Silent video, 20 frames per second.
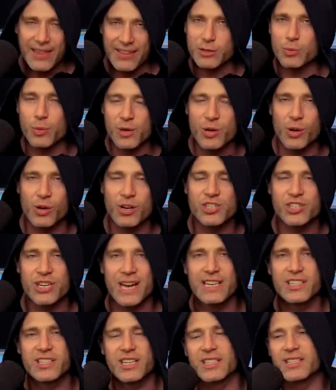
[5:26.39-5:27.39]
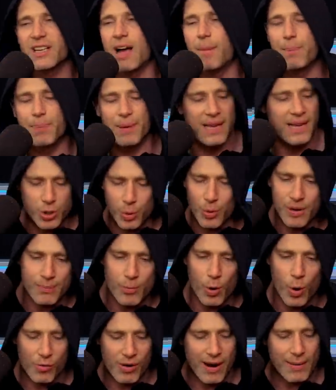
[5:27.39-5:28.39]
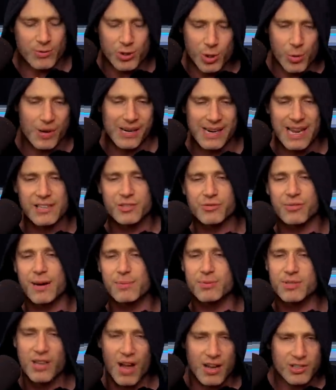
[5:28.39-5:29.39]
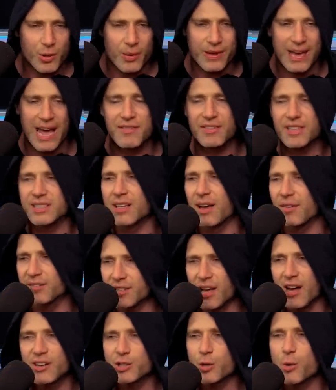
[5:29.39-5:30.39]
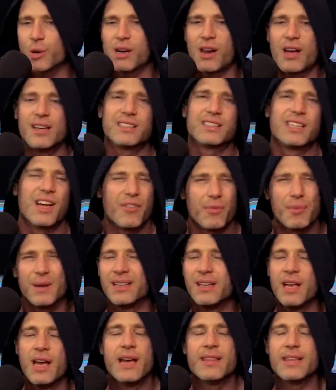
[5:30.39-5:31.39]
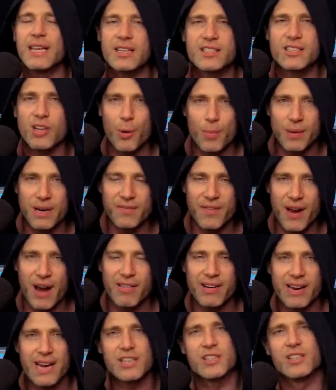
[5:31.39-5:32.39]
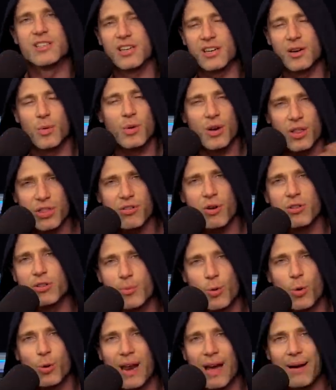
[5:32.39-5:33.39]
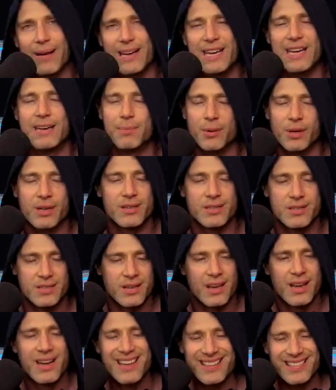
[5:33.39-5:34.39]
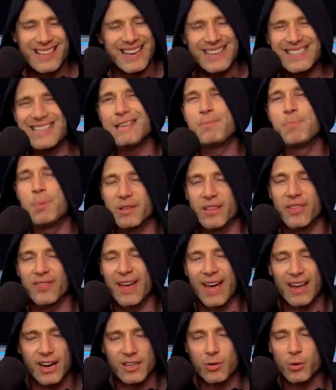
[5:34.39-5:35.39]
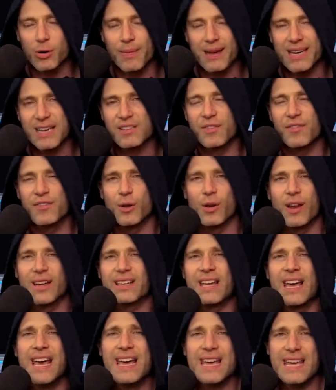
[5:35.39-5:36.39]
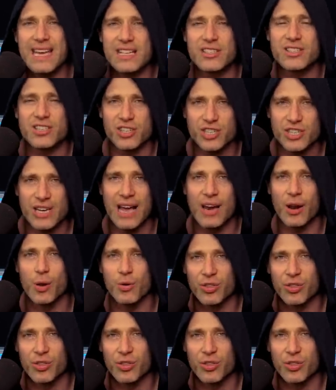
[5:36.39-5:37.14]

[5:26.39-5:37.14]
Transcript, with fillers: That's when you got to change things up, be it doing more reps, doing less reps, start doing heavy stuff, start doing light stuff. I mean, there's so many variations. I don't want to throw them all out here because they're deeper than that. I don't want to make it to feel like it's a shallow